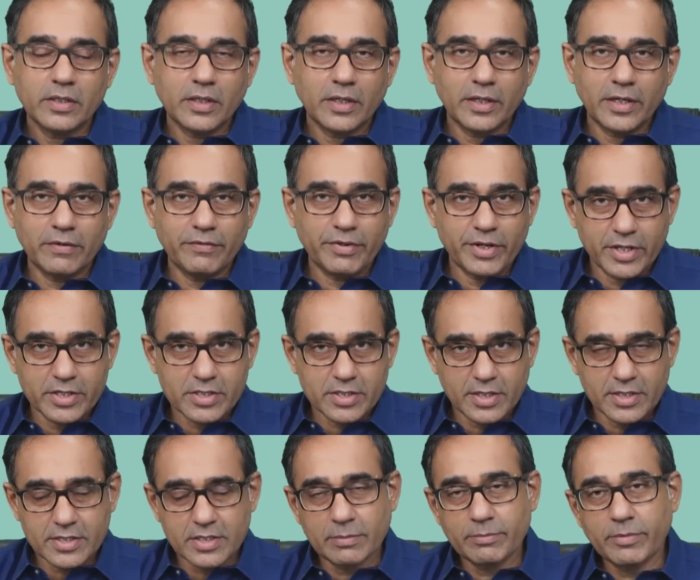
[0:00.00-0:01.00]
and we
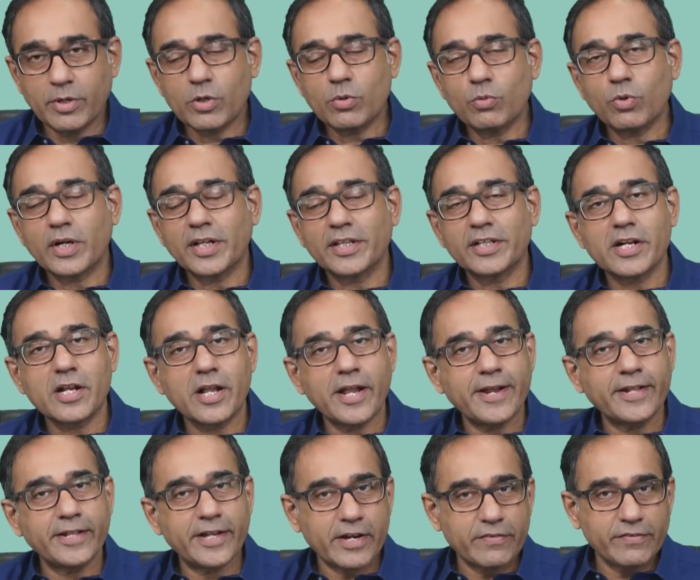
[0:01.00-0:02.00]
discuss about what are the
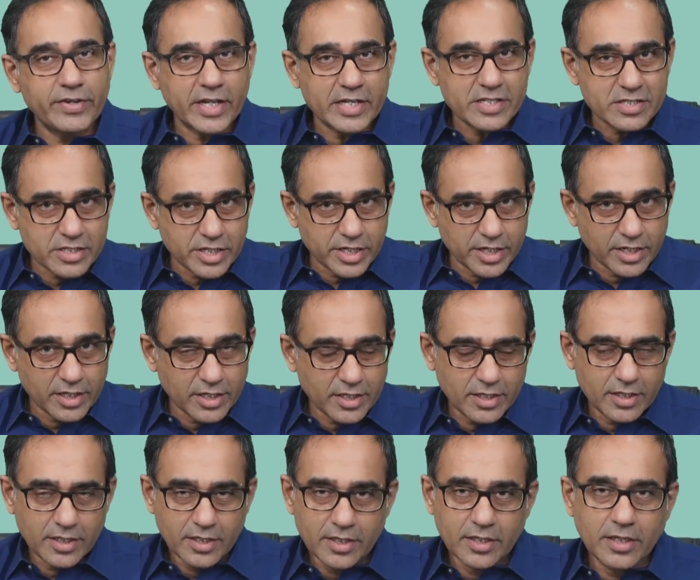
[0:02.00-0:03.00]
trend that we are seeing
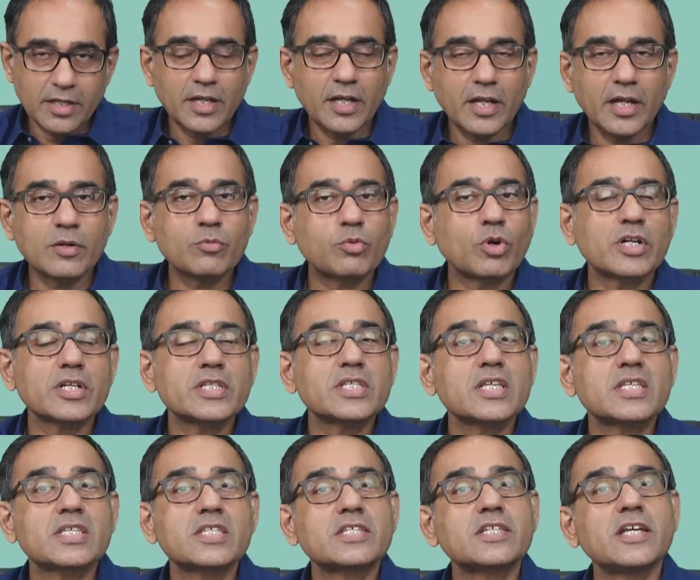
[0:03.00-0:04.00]
and what is the
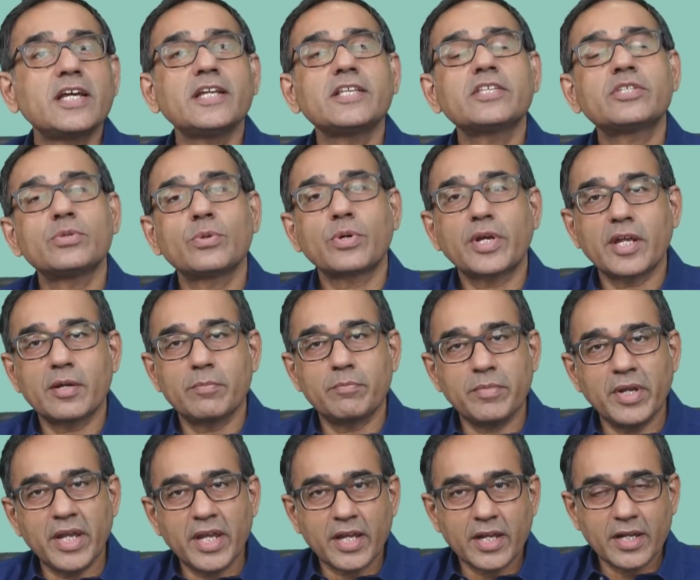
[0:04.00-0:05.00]
sense you can
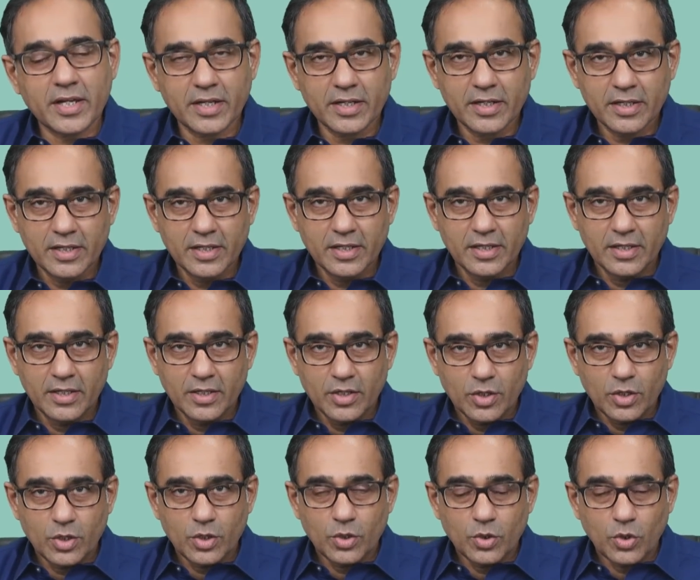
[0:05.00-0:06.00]
make
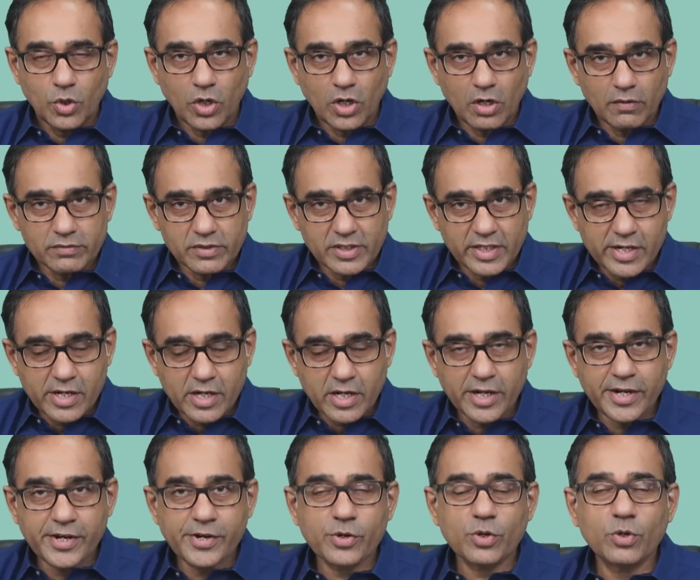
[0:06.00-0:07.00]
of that
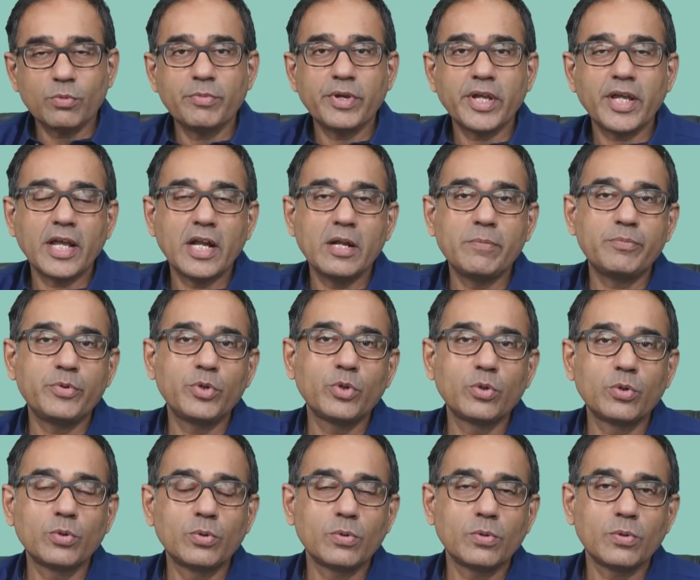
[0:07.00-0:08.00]
trend to may help
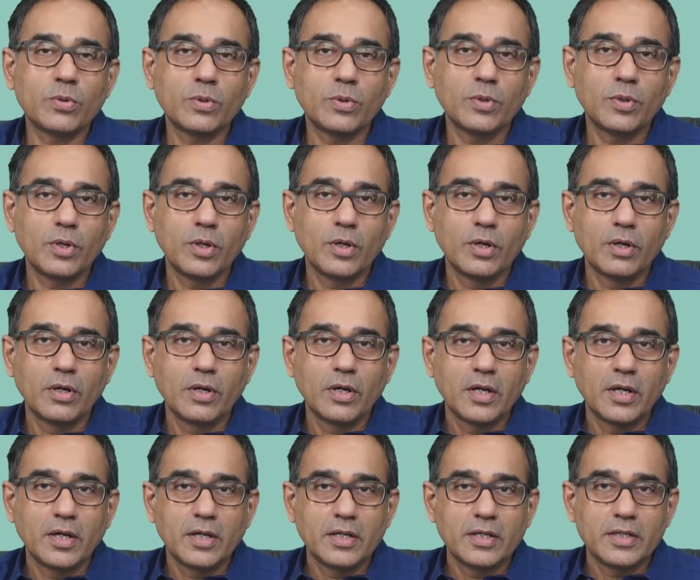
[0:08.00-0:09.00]
you
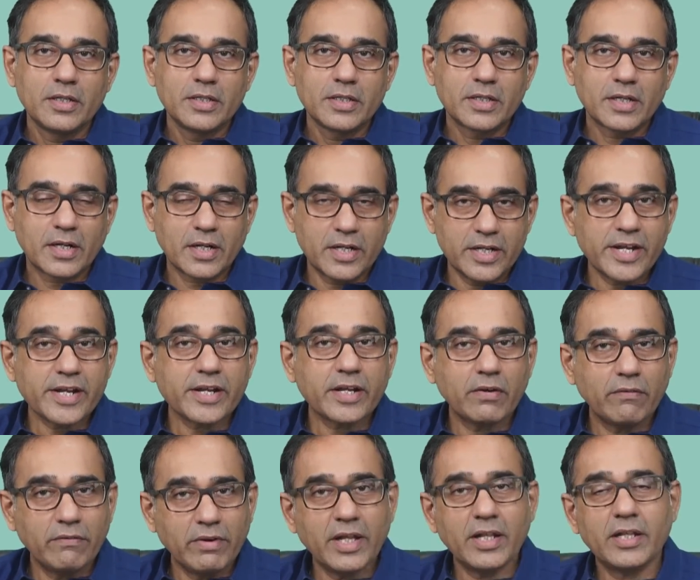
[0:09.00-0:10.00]
create
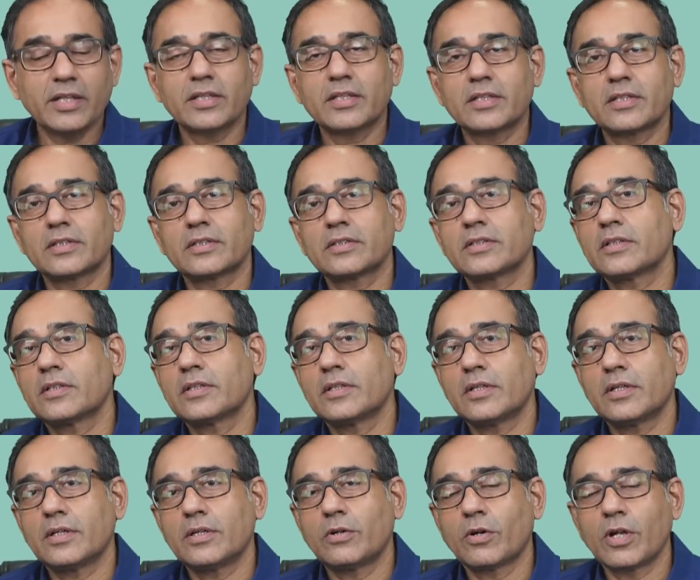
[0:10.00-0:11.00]
a wealth
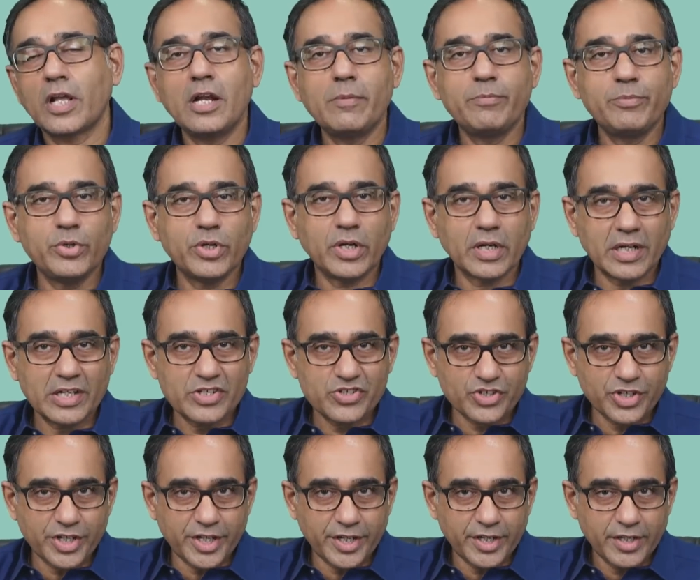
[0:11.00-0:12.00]
or help you
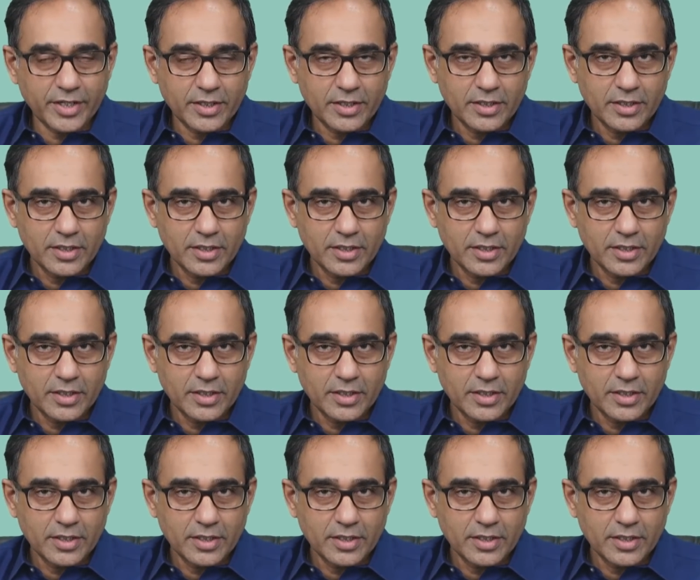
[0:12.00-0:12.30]
understand